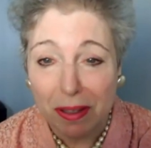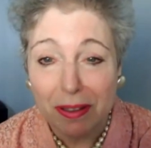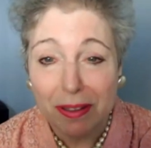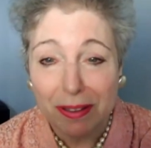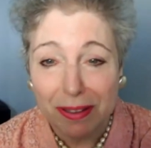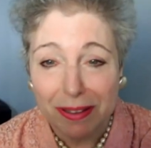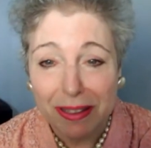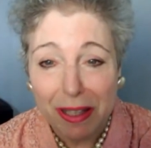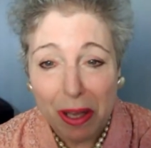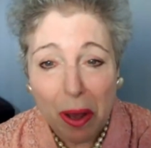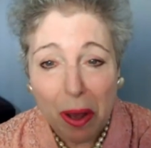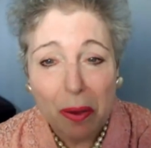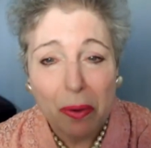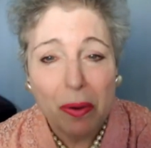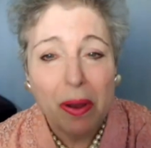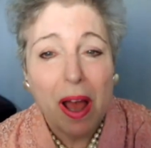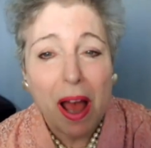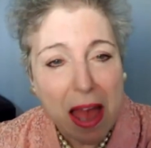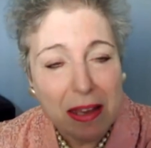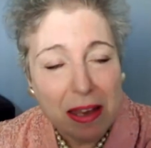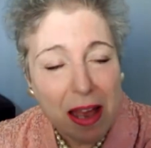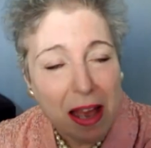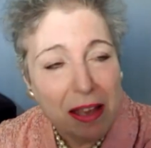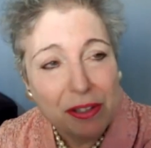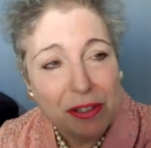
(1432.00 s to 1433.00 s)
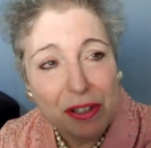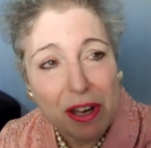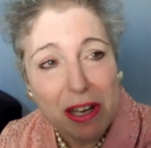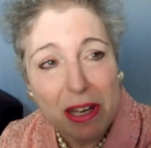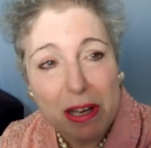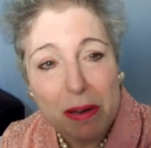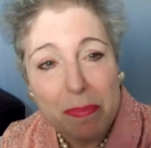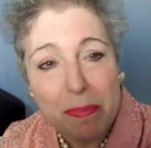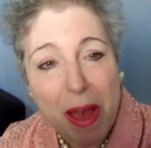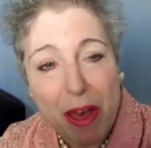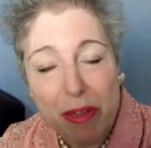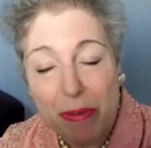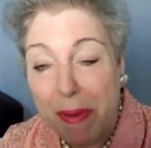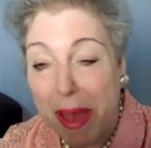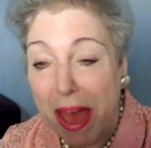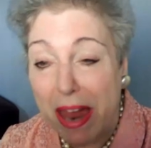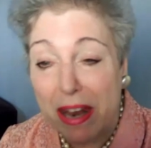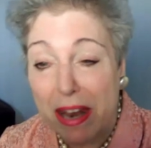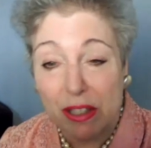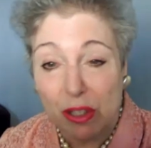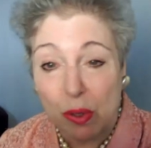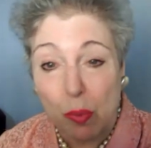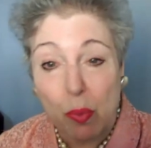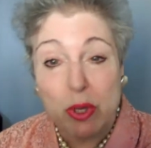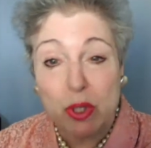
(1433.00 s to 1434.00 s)
I, I, studied
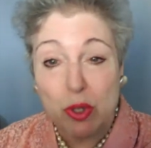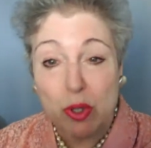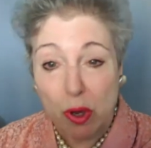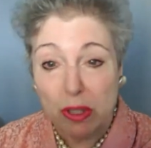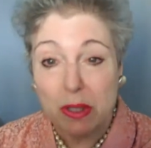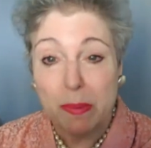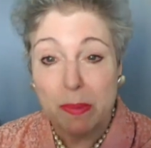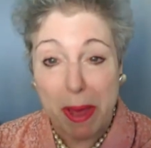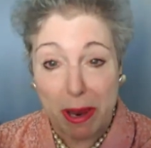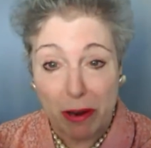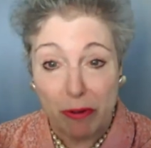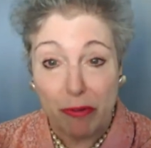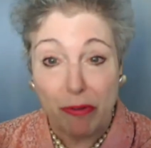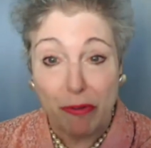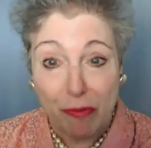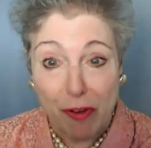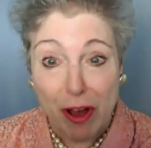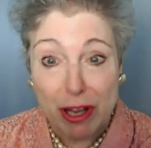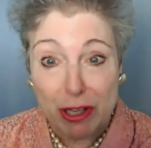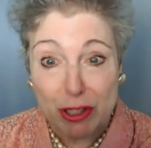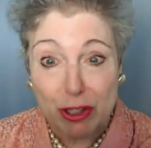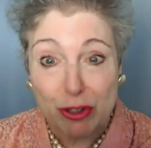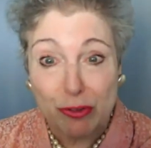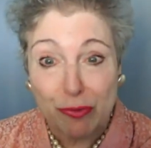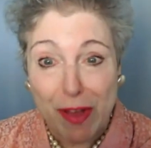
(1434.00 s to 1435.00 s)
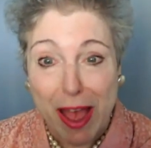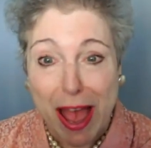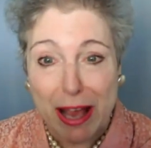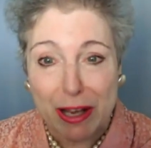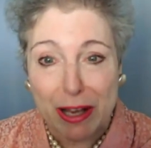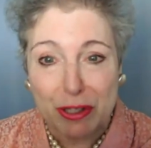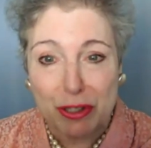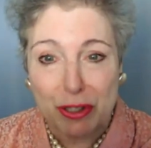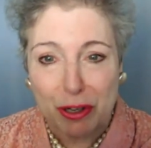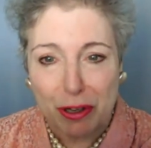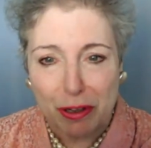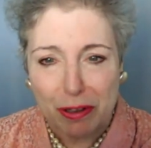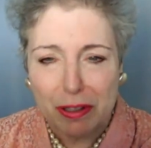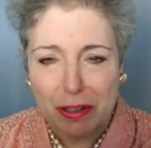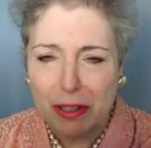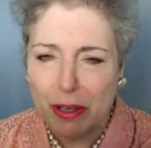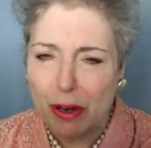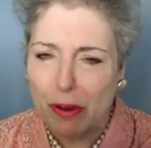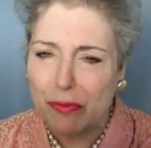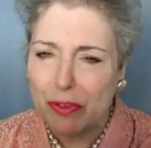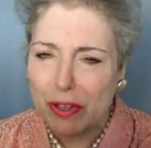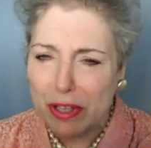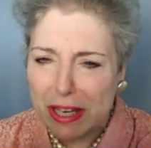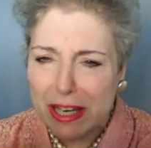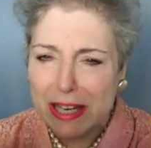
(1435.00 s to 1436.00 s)
mathematics and we talked about a fudge factor. You
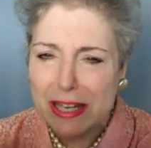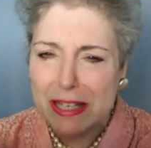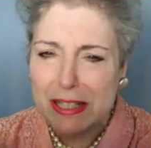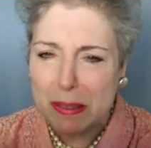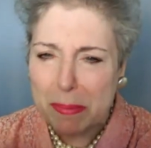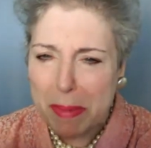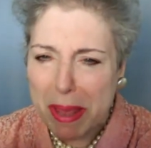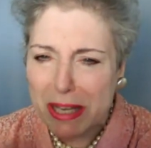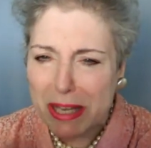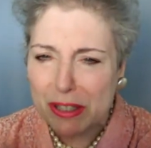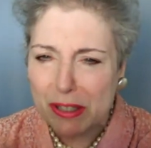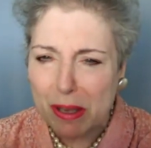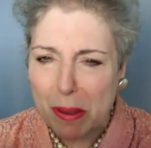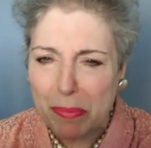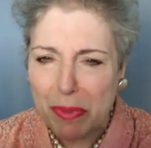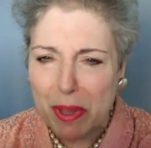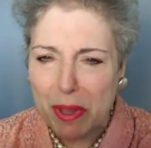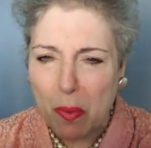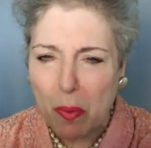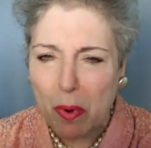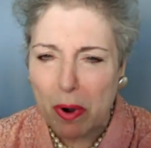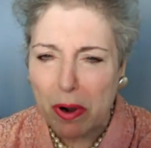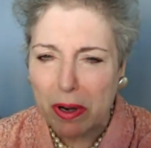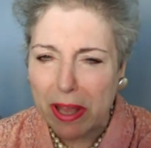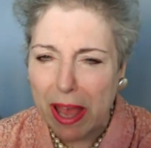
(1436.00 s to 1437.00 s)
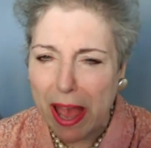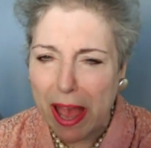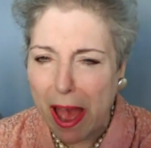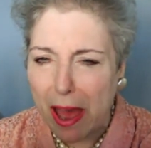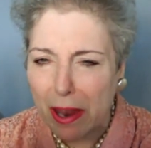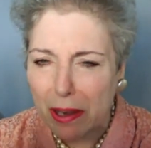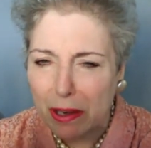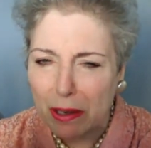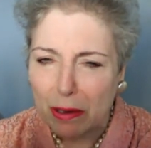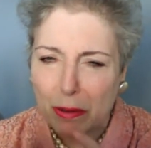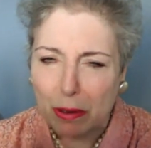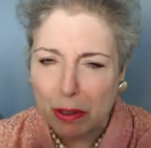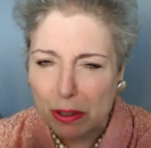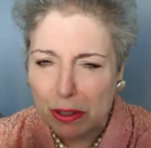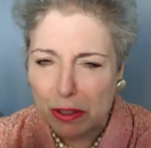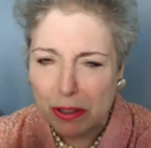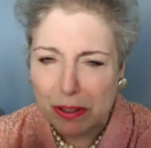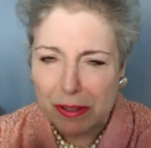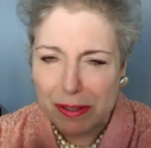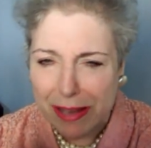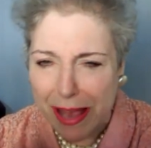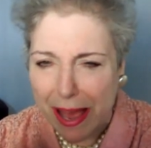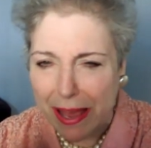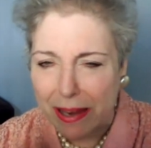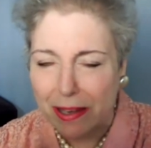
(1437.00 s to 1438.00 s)
know, if you needed yeah. to make something work out, you could
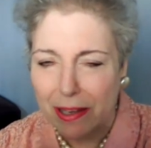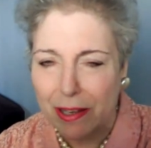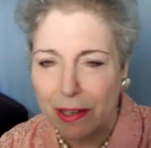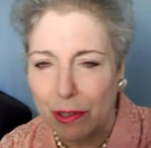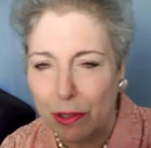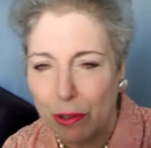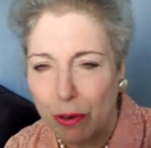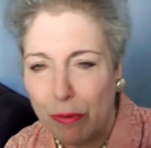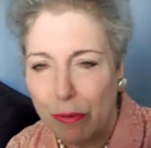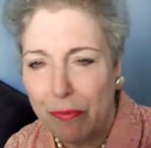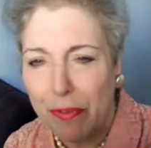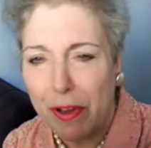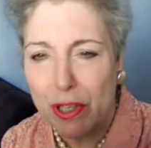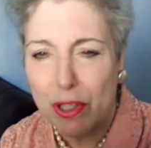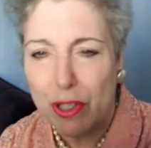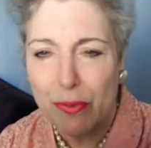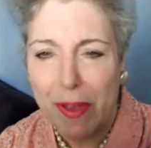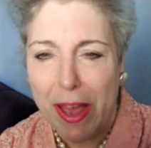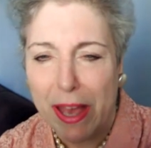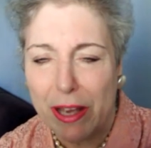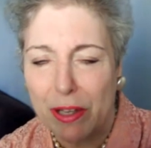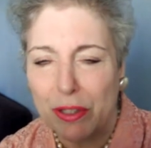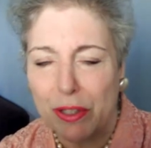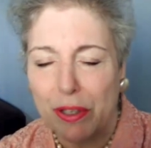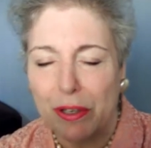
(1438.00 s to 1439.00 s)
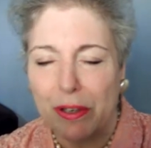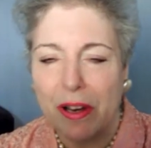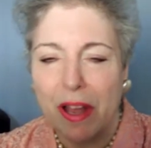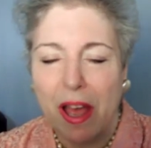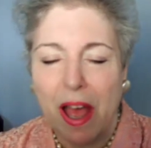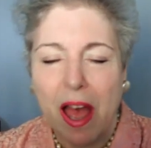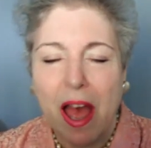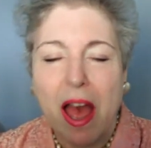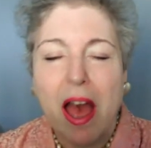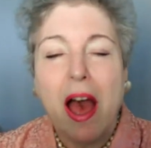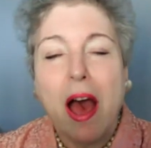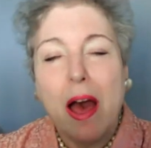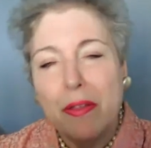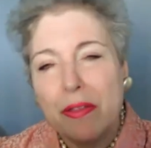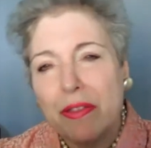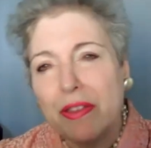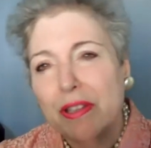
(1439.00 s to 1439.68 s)
just add in a little fudge factor. Yeah.